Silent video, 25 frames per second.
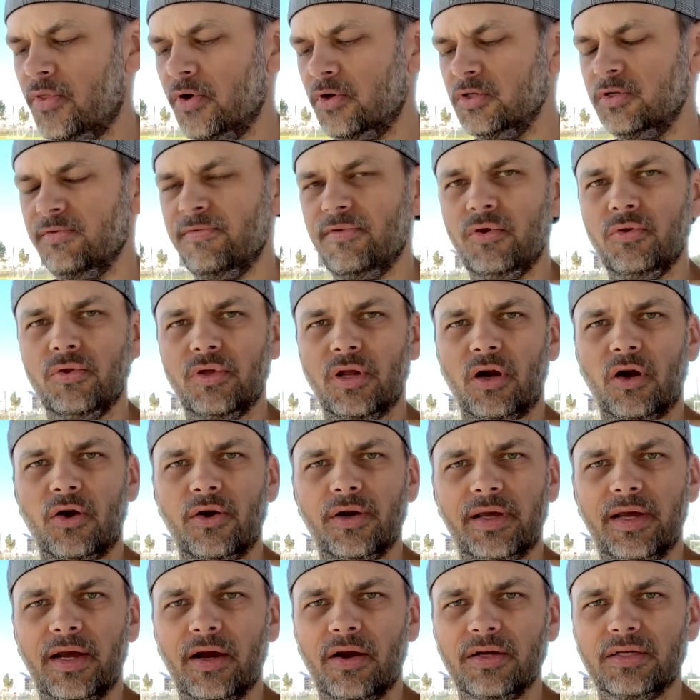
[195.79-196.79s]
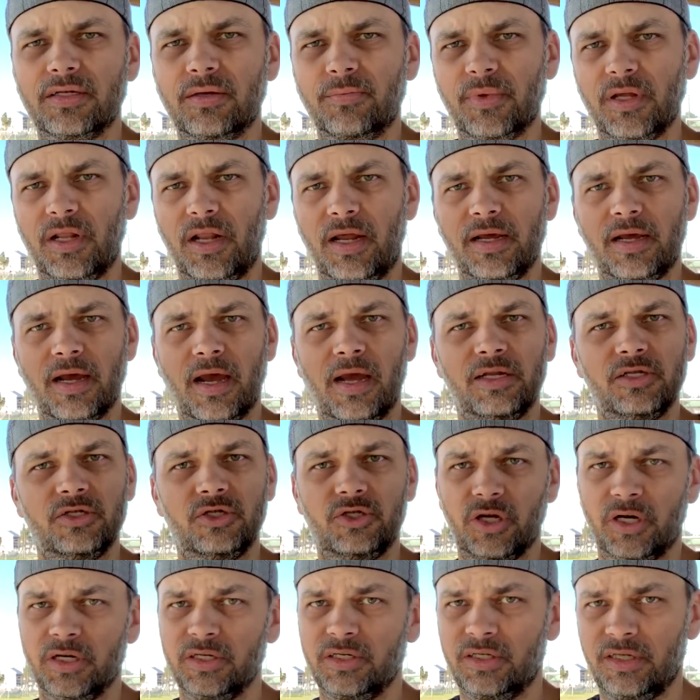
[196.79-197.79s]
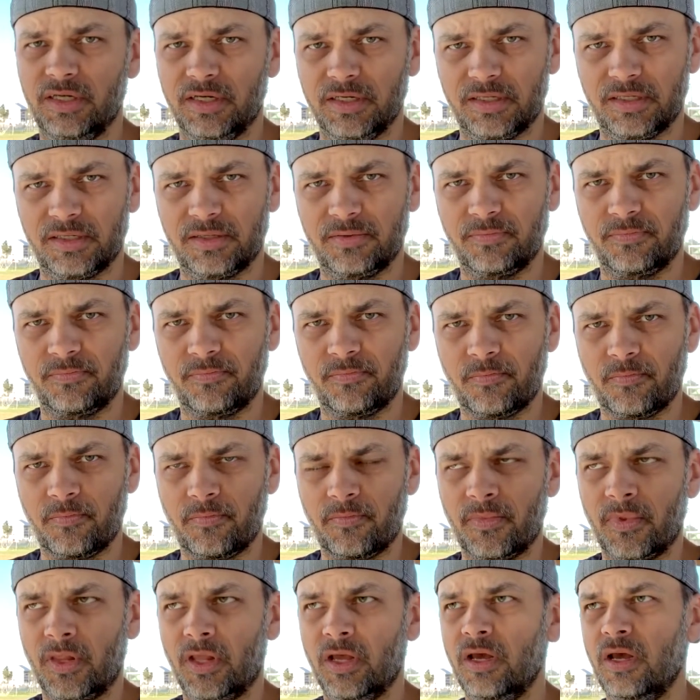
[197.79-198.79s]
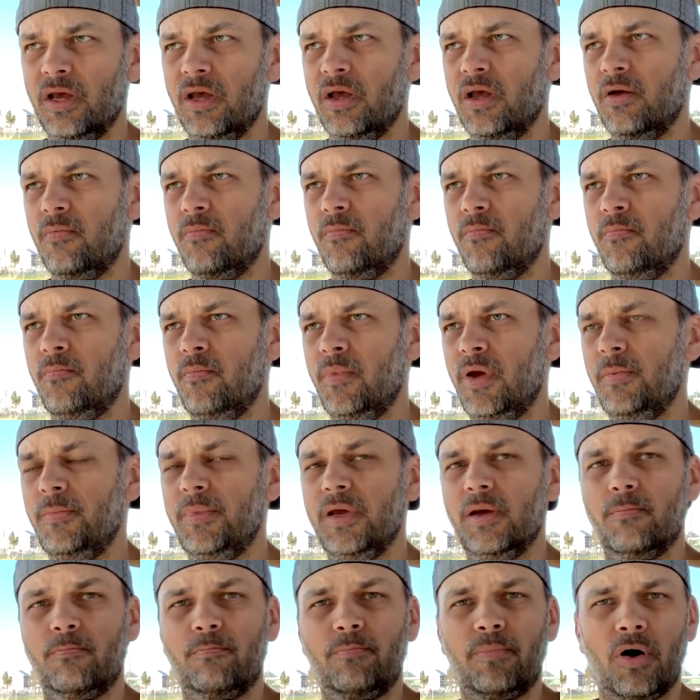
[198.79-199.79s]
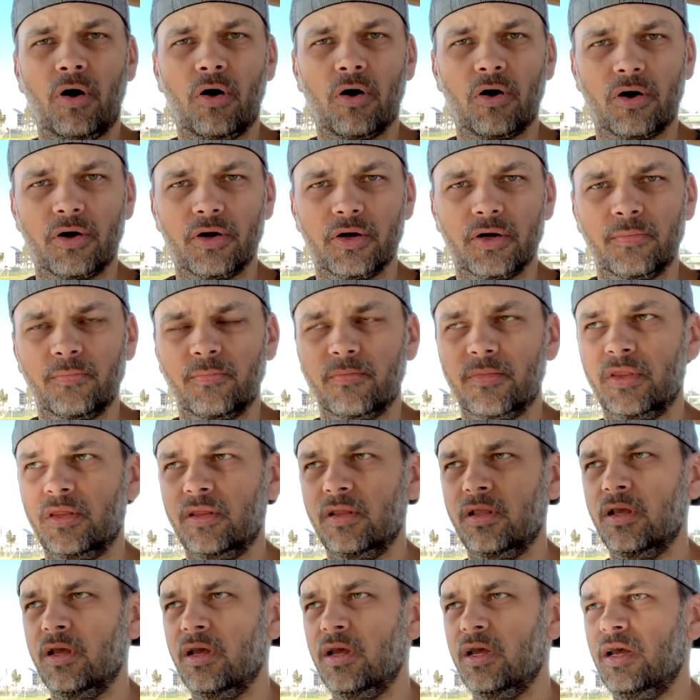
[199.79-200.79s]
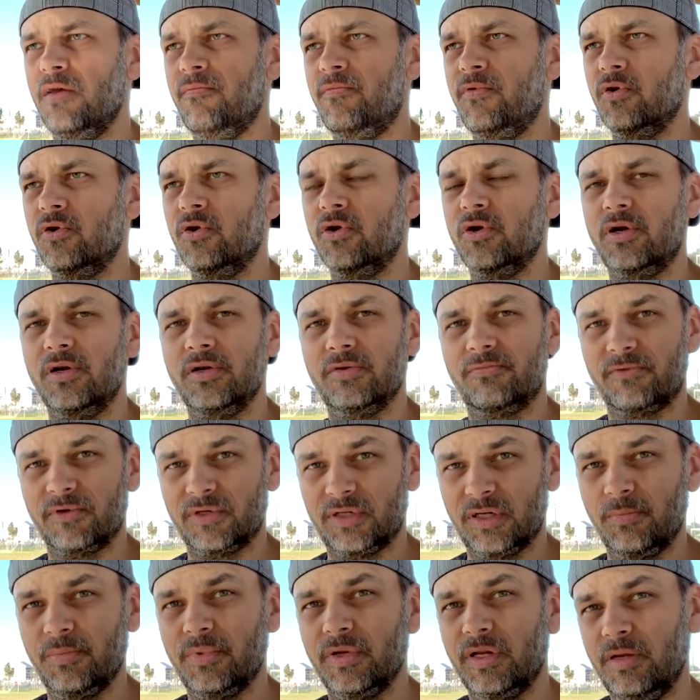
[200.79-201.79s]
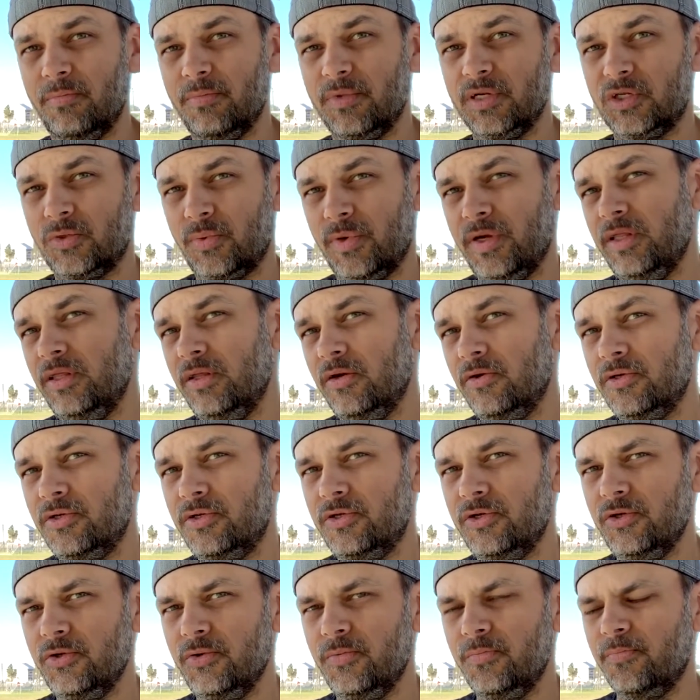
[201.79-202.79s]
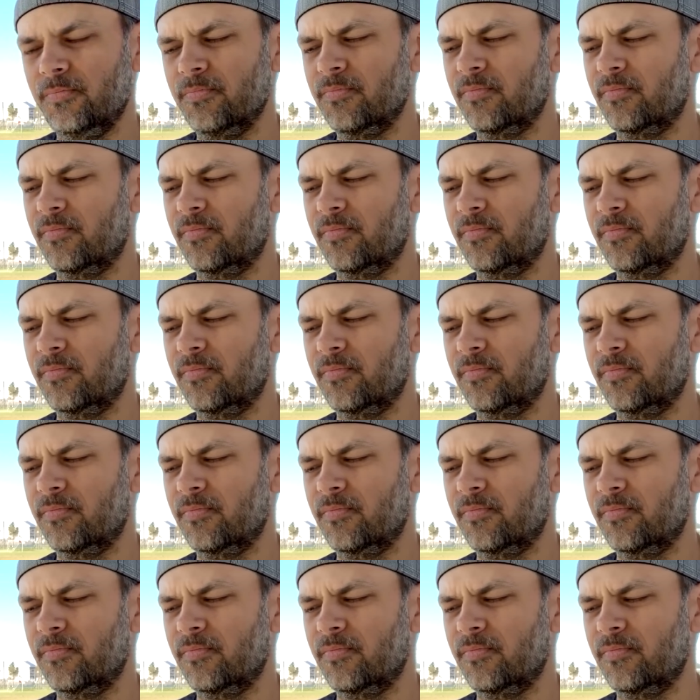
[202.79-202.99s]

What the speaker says: Those of you that already carry something like a Justice, maybe a Bard, if you're looking for something in between those two,